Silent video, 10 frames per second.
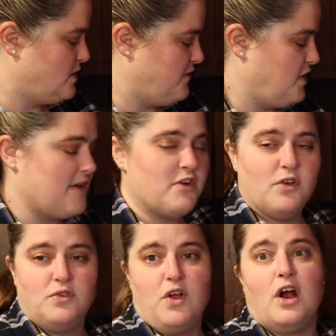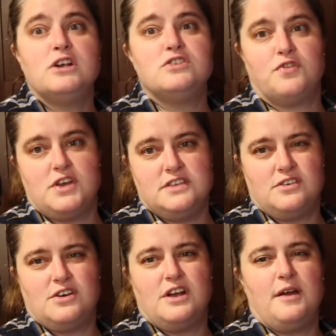you have a large
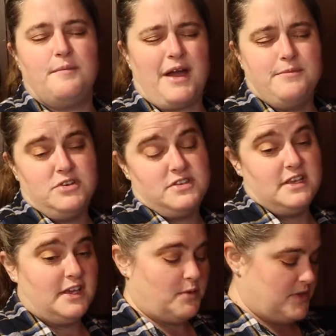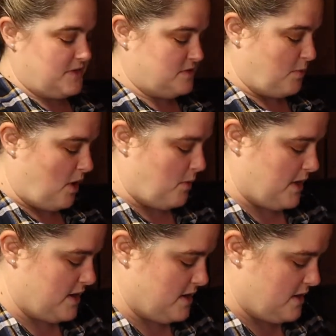freezer, I'm just dealing with the small
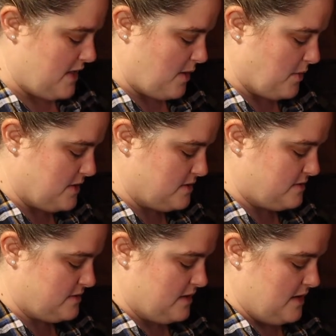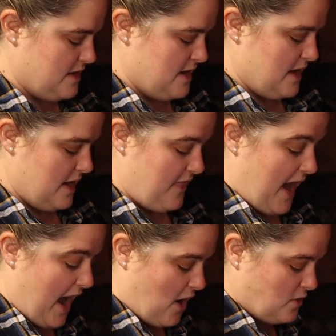one that was in the
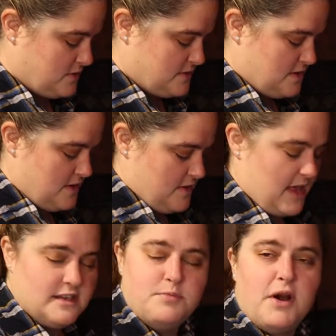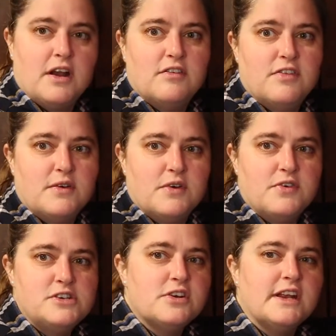house that is part of the
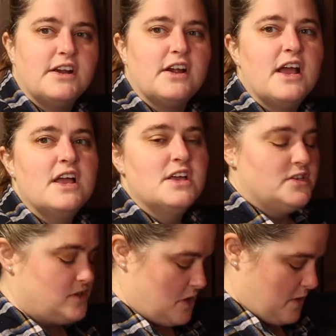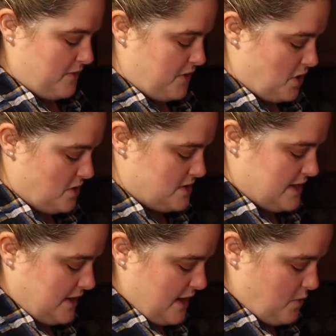refrigerator. So if you're
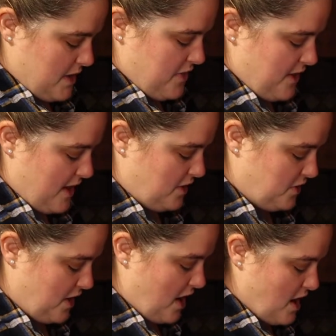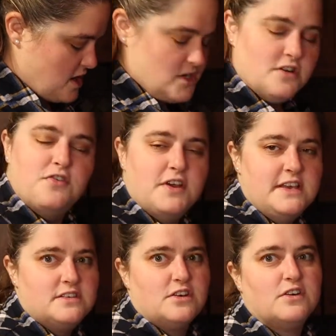dealing with a large
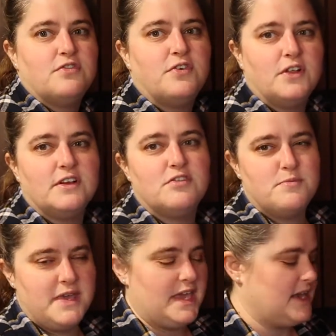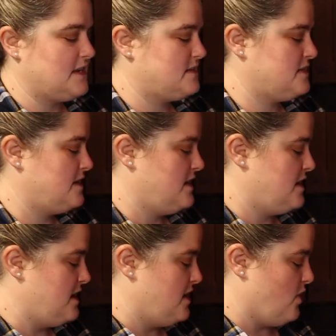freezer full of meat
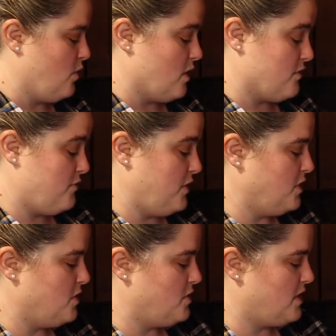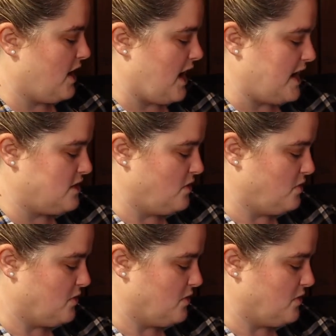or food, I don't